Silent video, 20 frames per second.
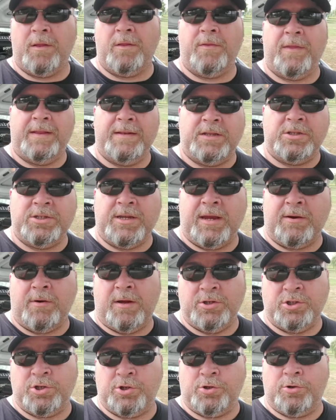Another thing to check
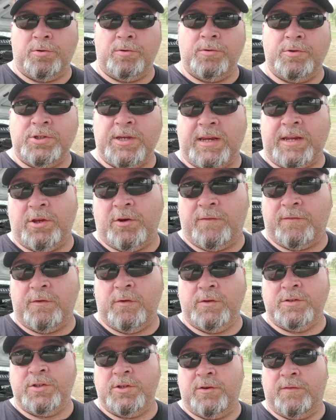while you're checking your
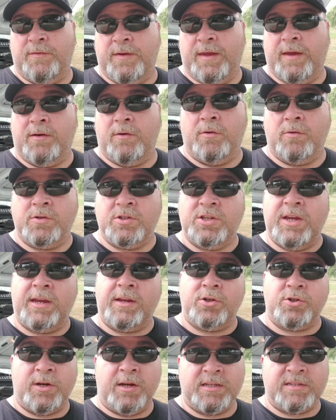fluids in your vehicle is check
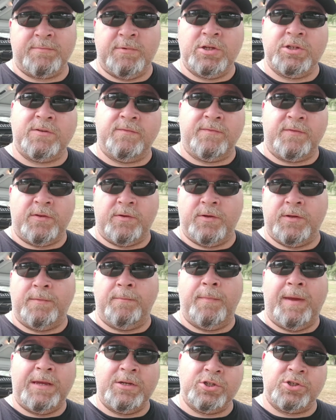your transmission fluid
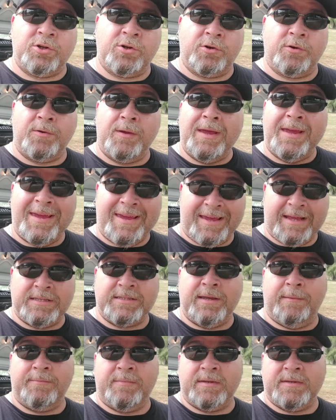and make sure
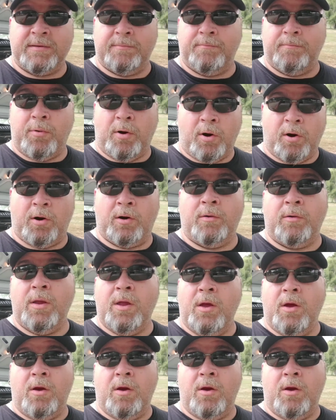it's up to par